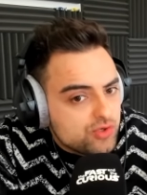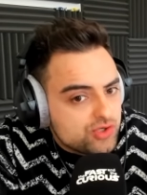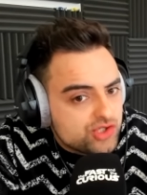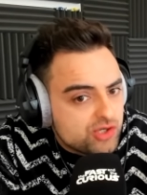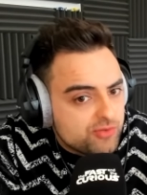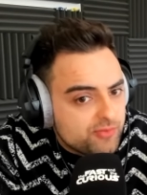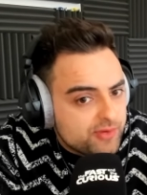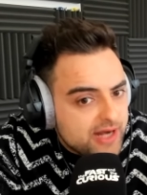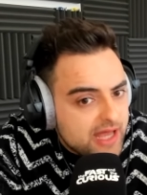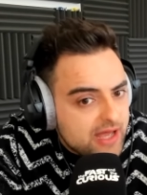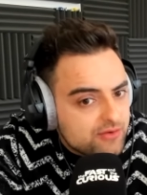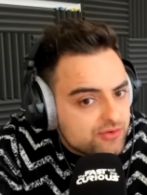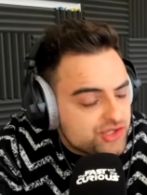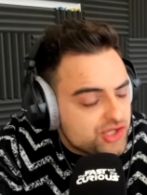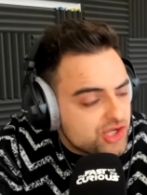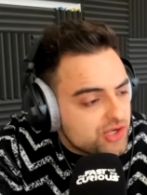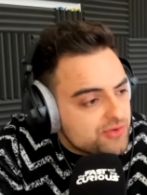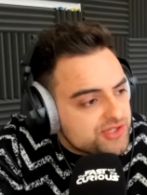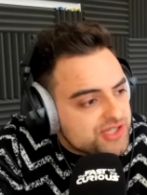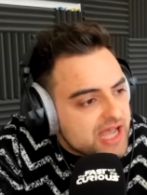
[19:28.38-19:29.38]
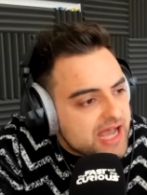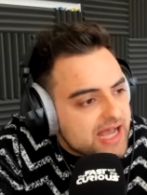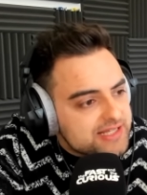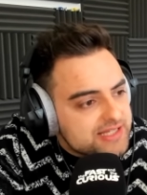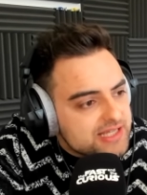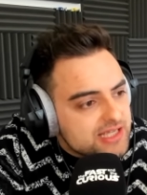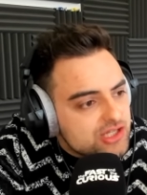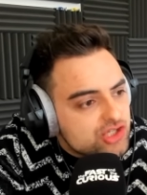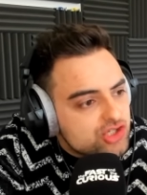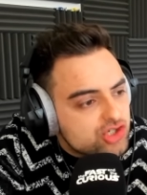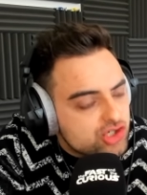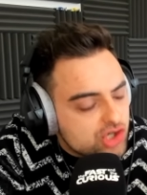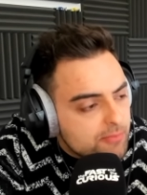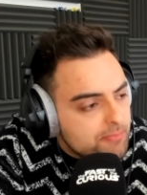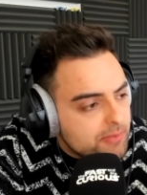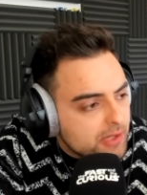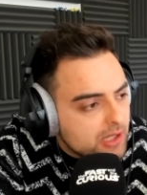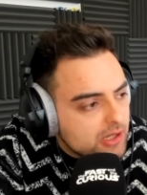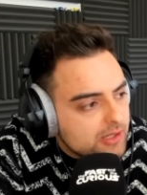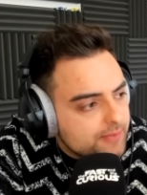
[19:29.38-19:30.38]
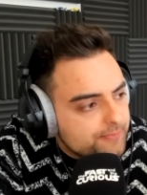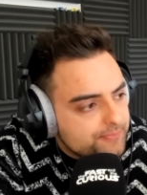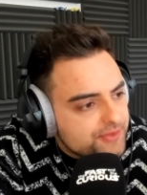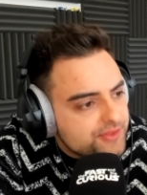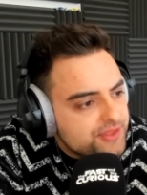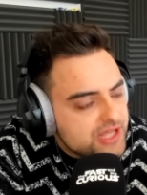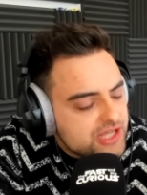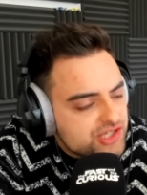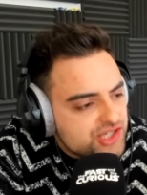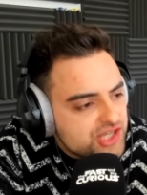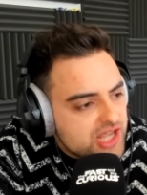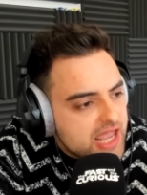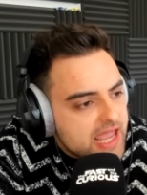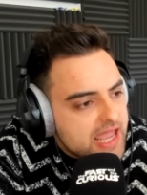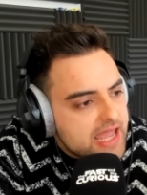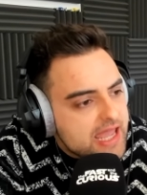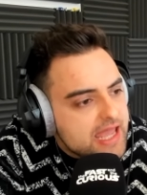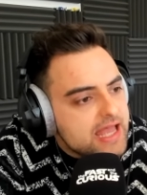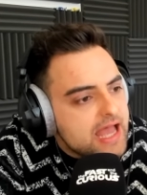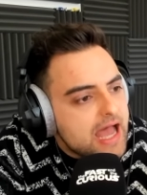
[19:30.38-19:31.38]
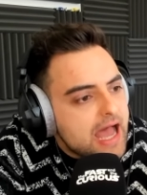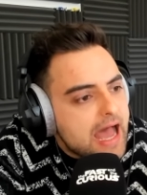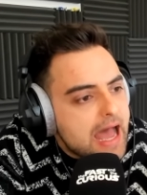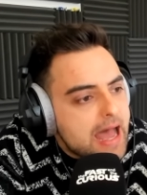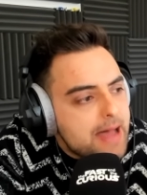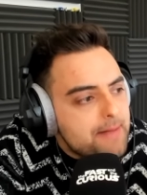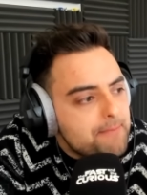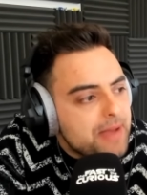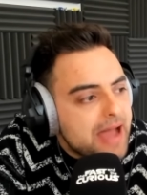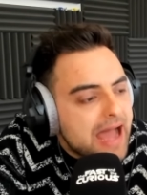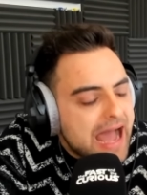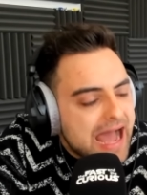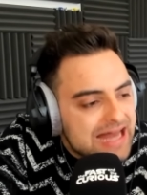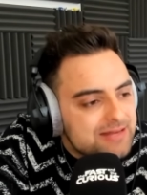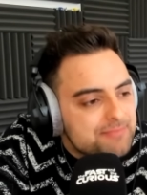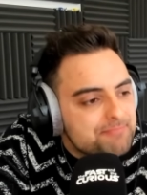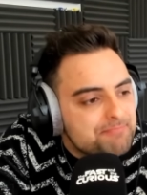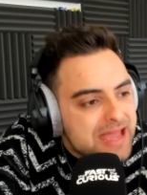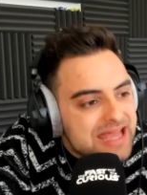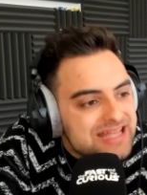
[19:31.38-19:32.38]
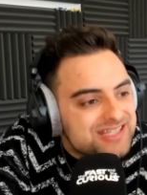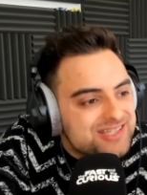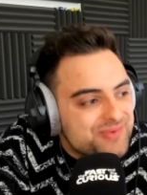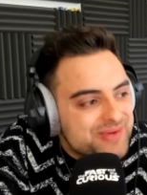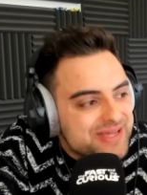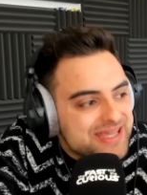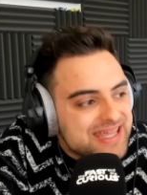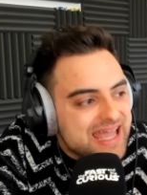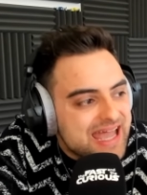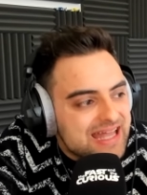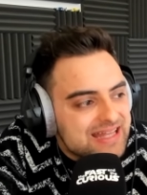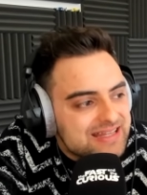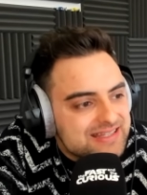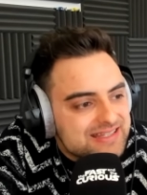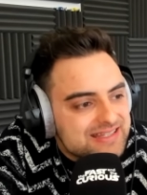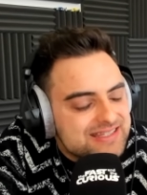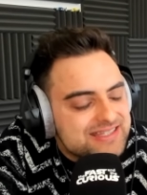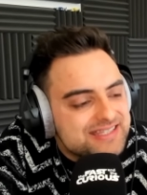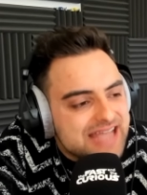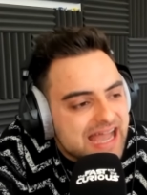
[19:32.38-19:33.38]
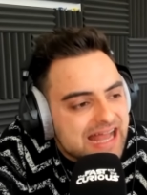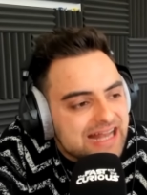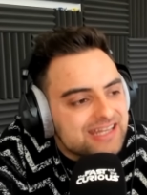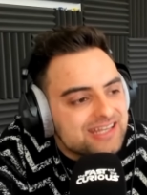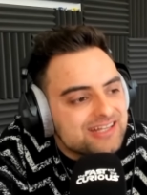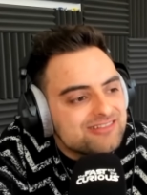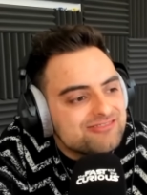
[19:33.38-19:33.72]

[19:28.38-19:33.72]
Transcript: someone else who has had trouble this year, uh, but had a better weekend. Daniel